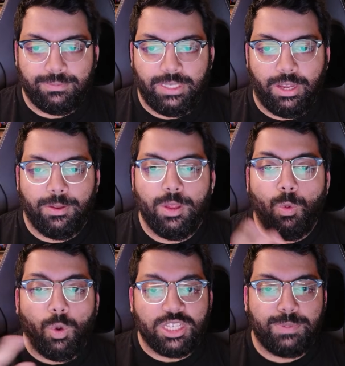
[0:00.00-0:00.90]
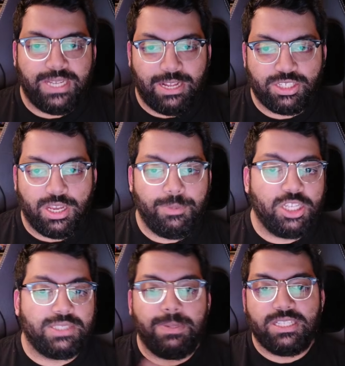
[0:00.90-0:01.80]
You know, once per downtime, you
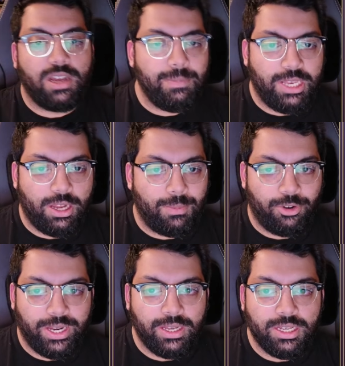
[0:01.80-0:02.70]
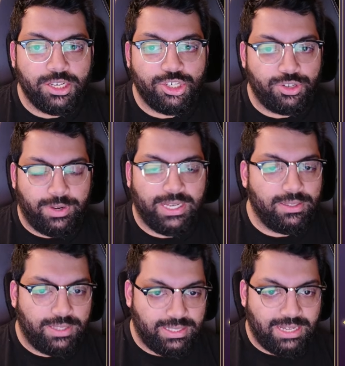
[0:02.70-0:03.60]
can spend time in the armory during
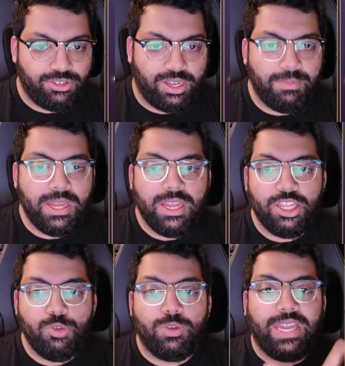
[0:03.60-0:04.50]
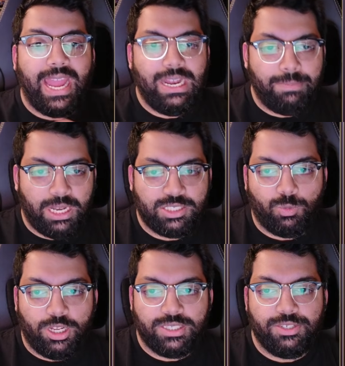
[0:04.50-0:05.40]
a downtime. You gain
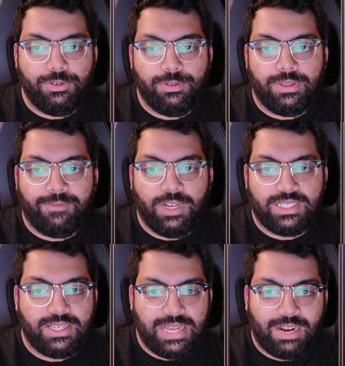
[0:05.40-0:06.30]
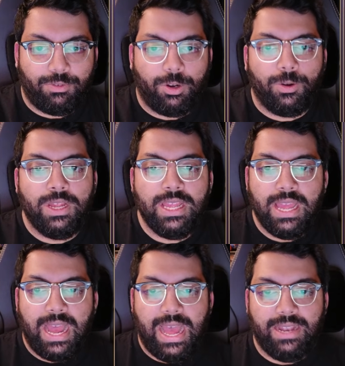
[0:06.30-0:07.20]
+1 to the first attack roll,
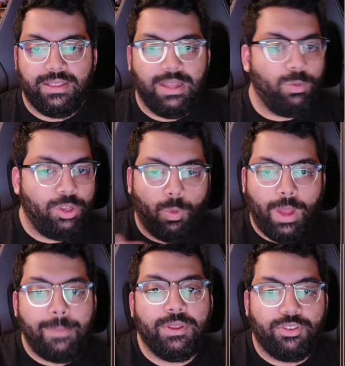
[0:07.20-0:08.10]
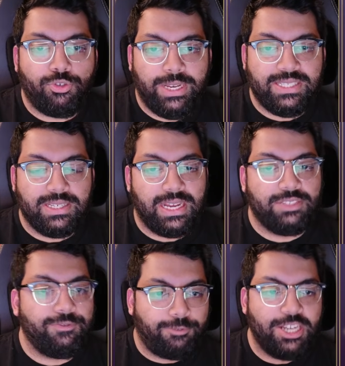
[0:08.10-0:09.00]
and your weapons are treated
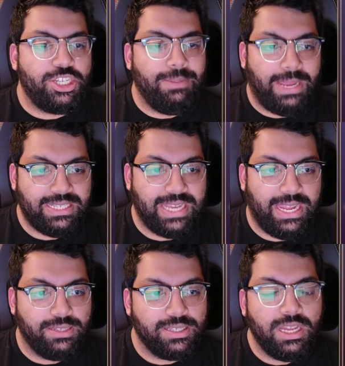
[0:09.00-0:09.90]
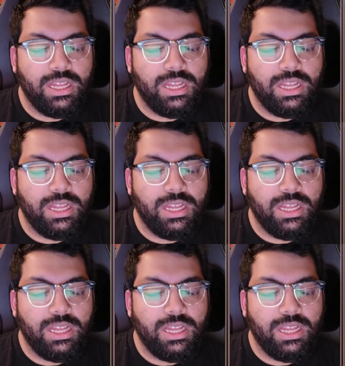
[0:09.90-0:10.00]
as freshly maintained.